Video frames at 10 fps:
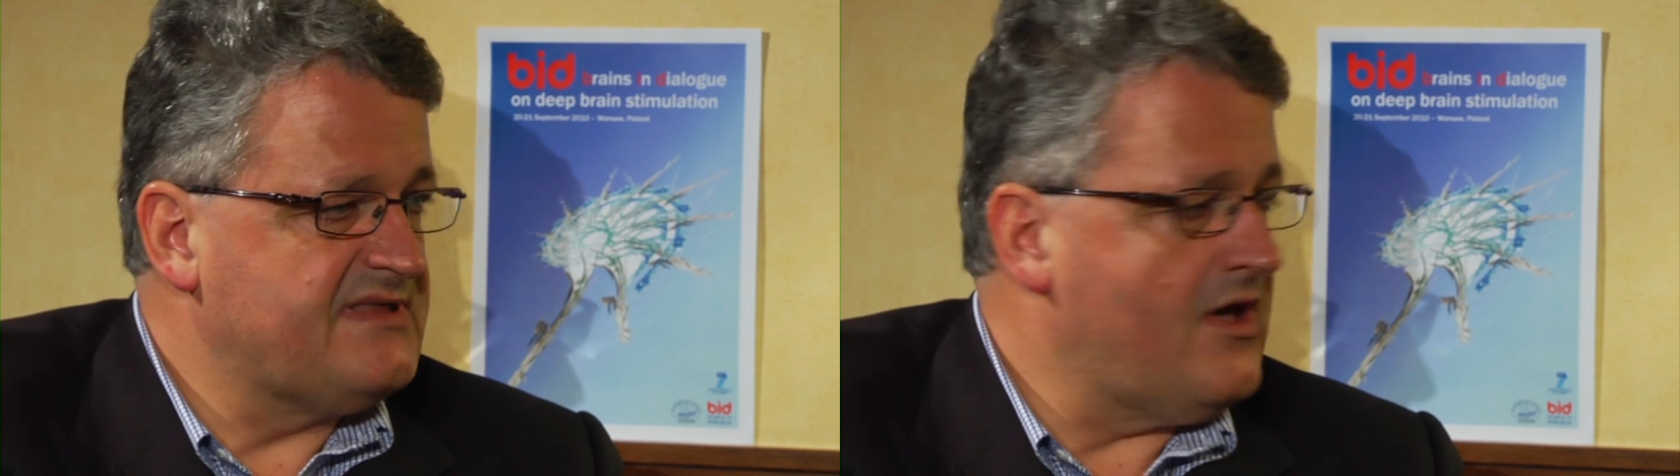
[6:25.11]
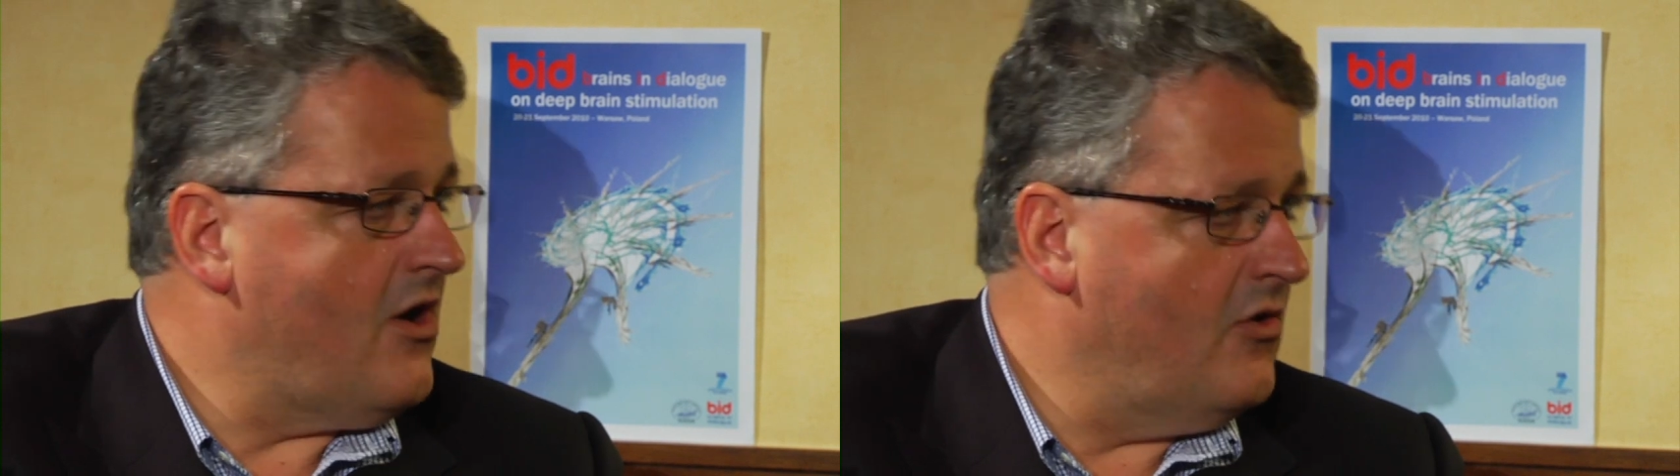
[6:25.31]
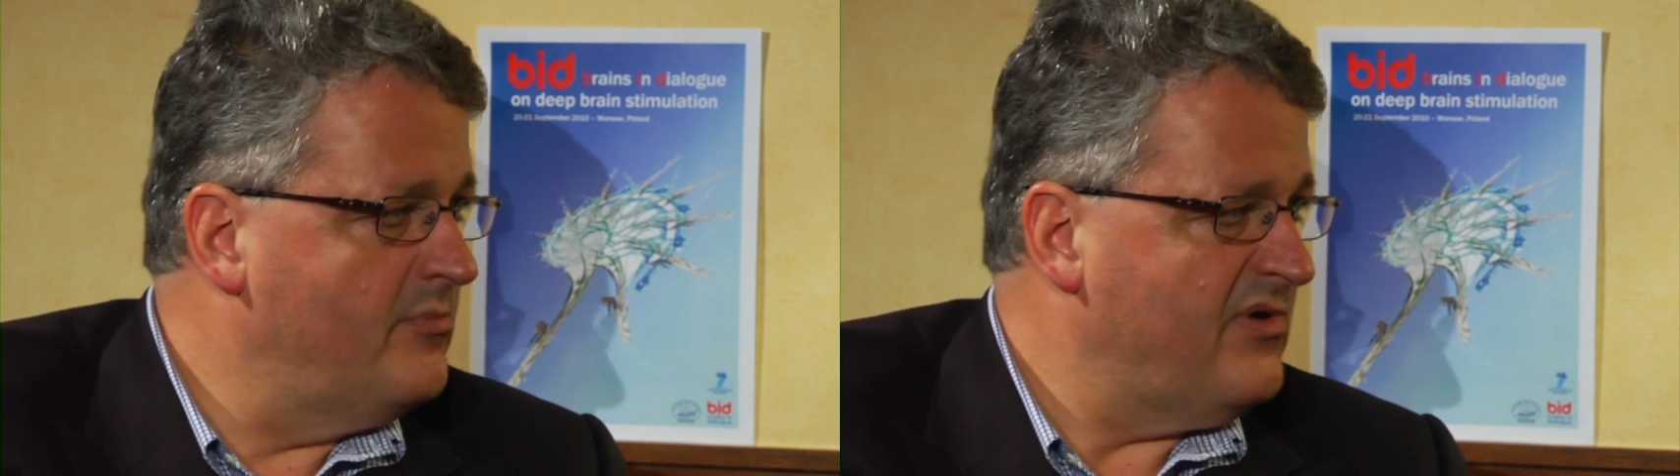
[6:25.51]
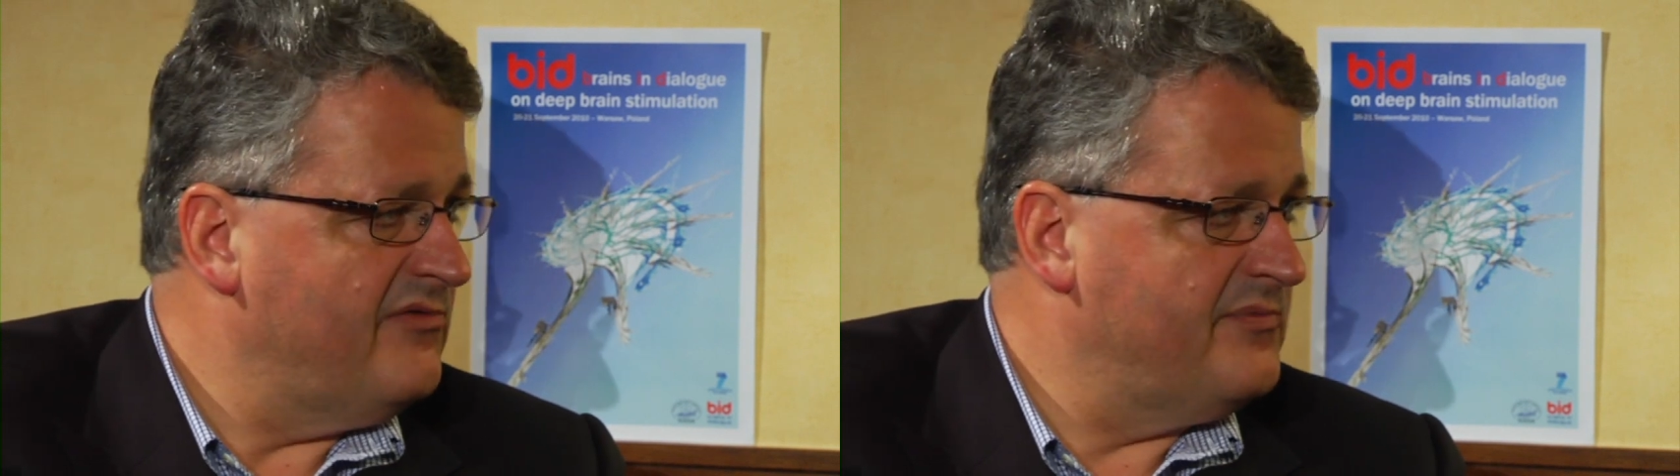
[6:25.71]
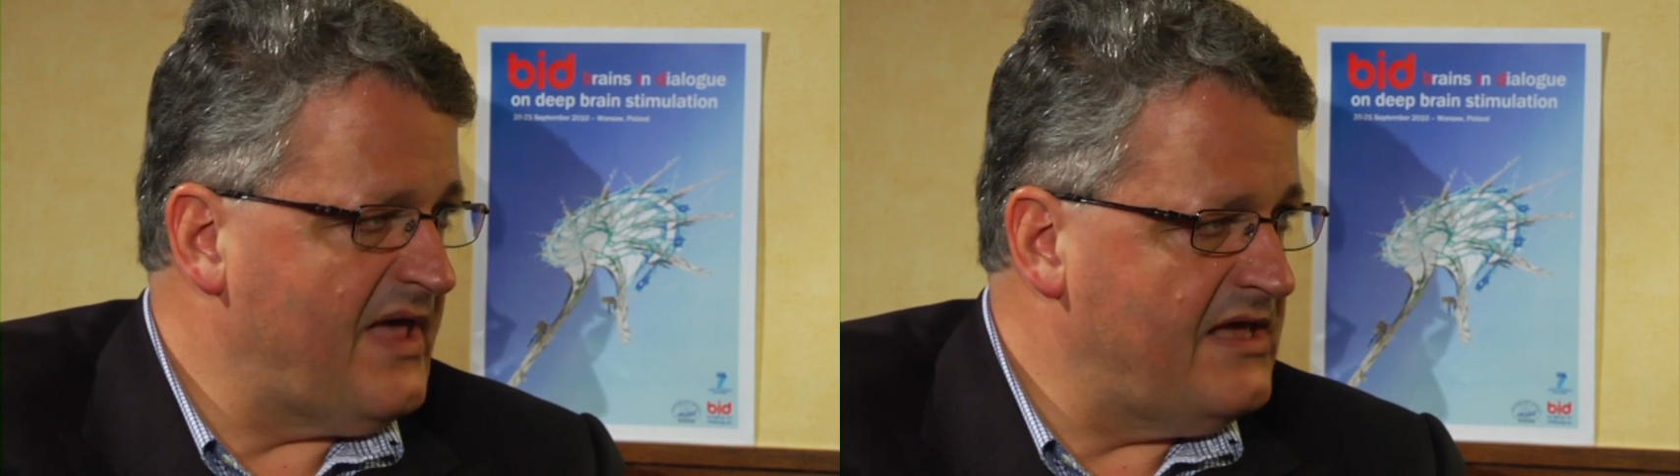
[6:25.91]
the hope
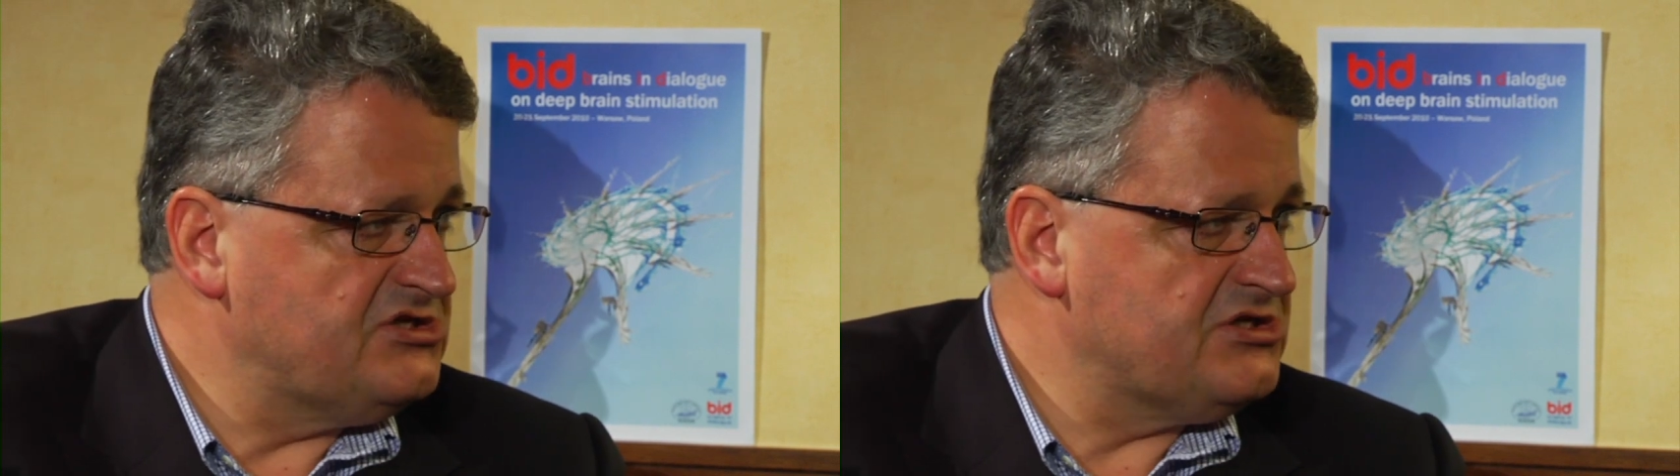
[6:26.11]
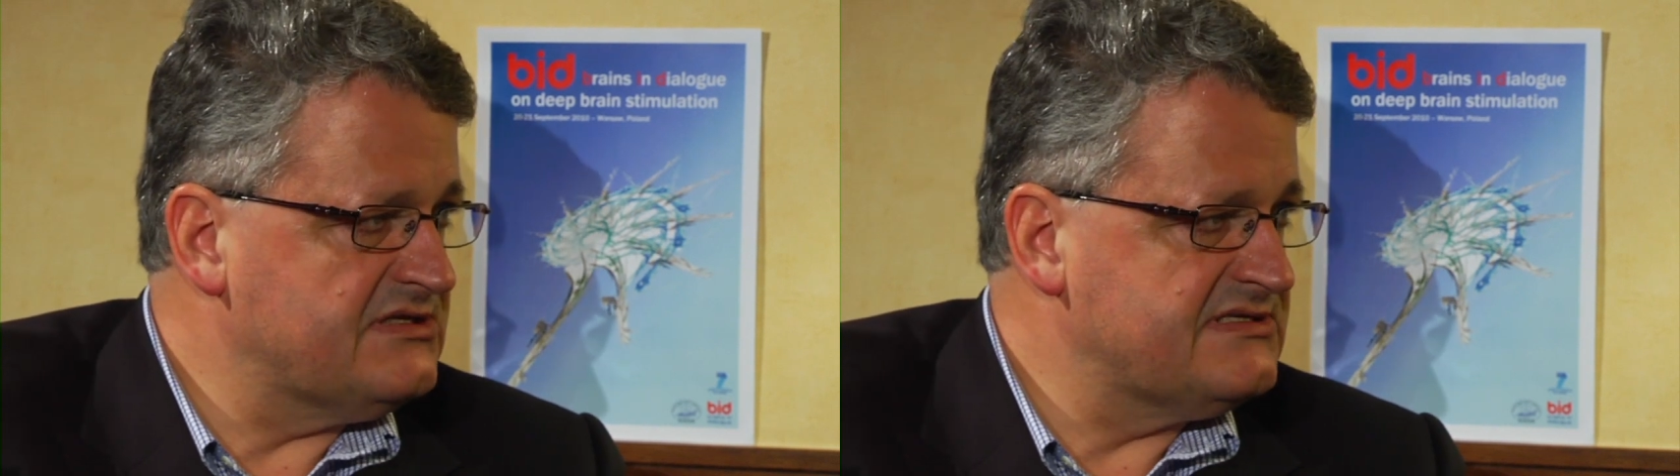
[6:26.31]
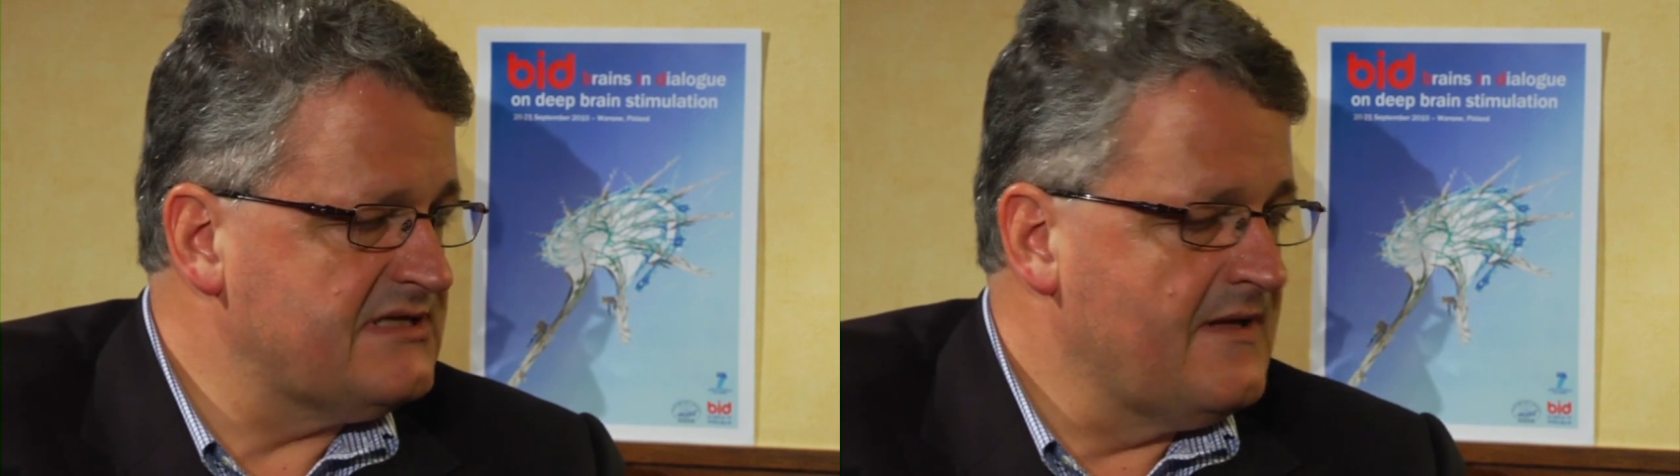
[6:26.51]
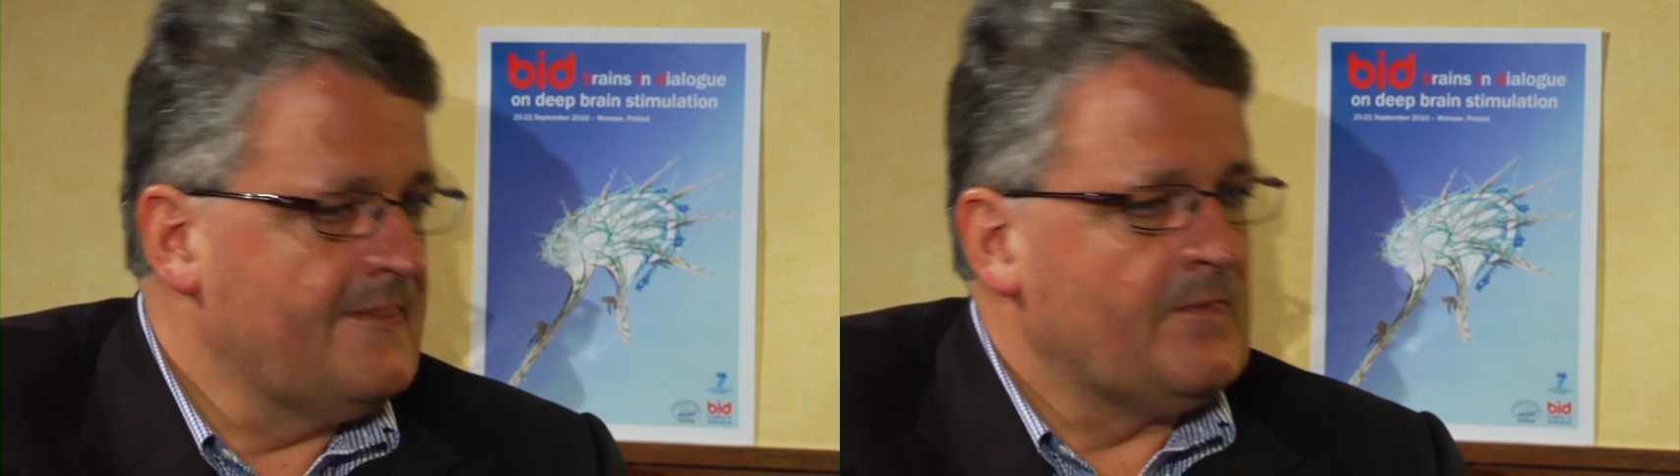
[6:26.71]
of patients.